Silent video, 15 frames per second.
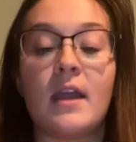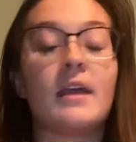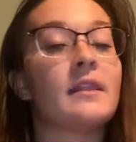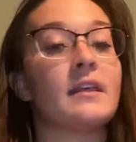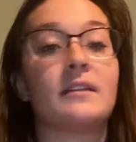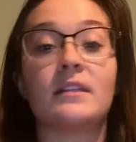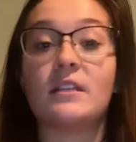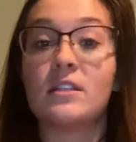
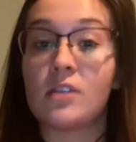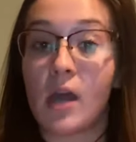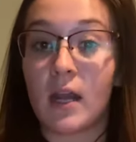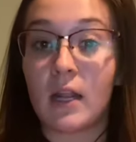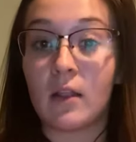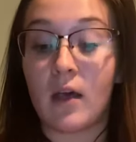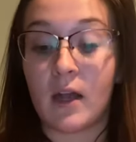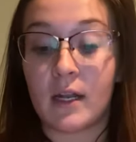This is not a
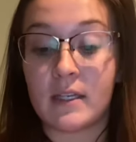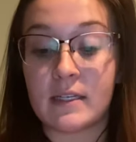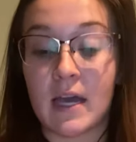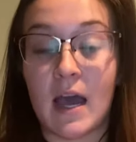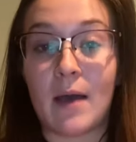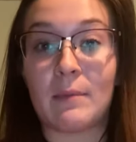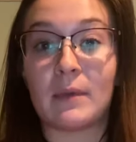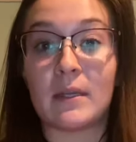lot of
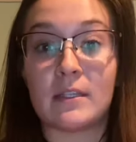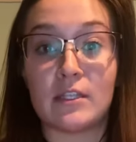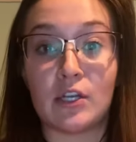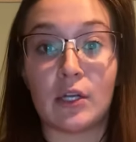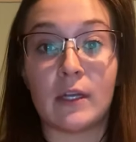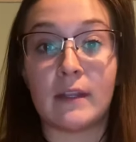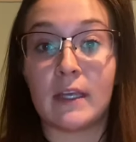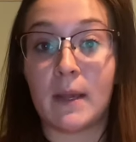time
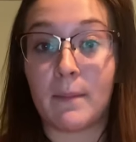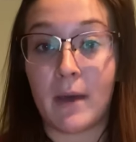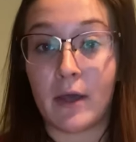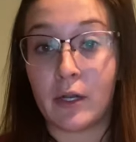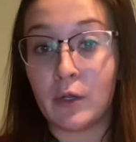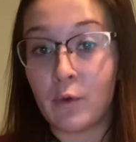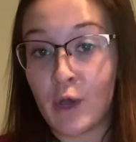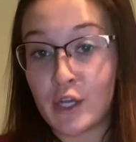considering the amount
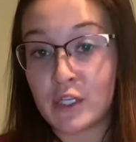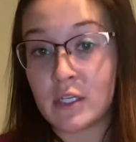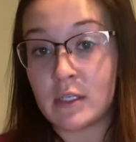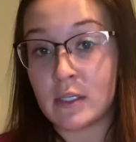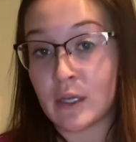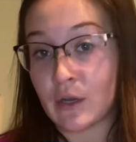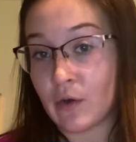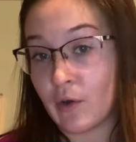of questions
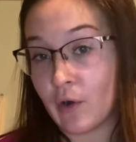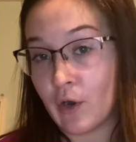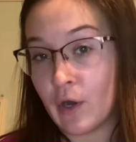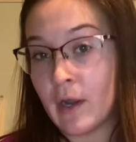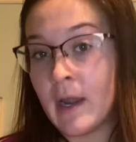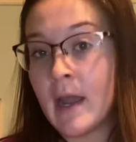there are